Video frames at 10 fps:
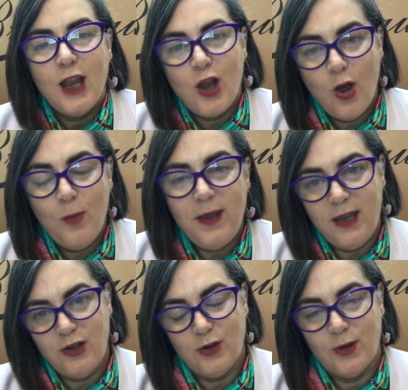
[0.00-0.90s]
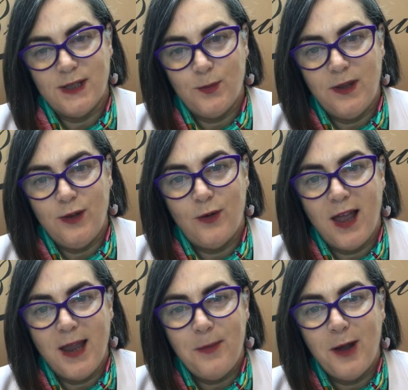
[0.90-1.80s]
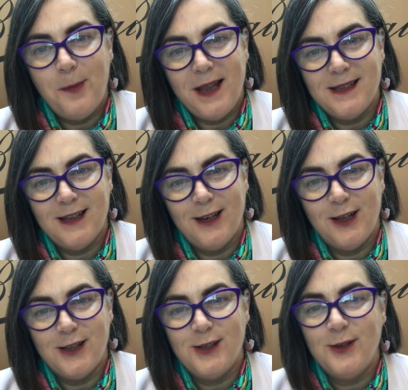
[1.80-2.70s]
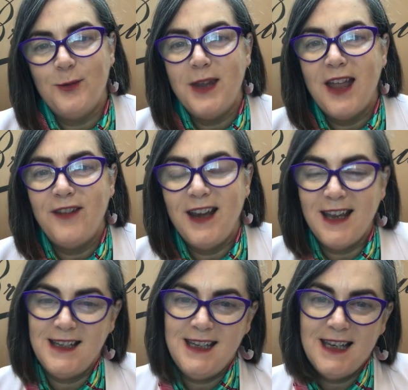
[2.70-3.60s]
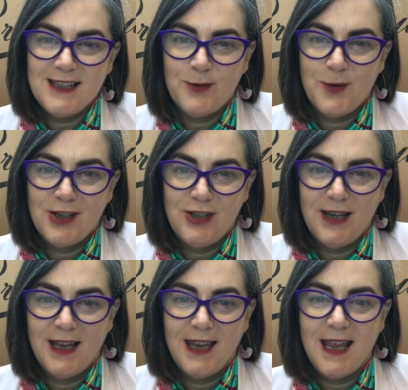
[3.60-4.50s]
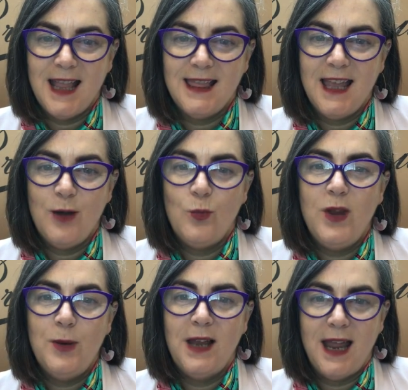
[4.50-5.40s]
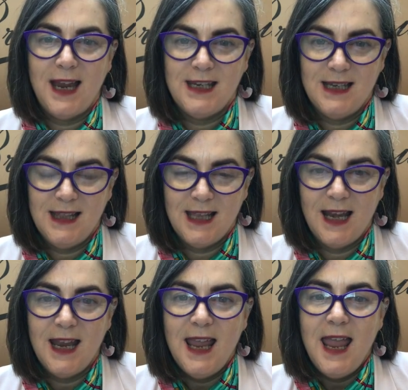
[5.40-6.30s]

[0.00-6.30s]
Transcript: Come into us with your eyebrow pencil on so that we have an idea as to what you like, and then we will actually then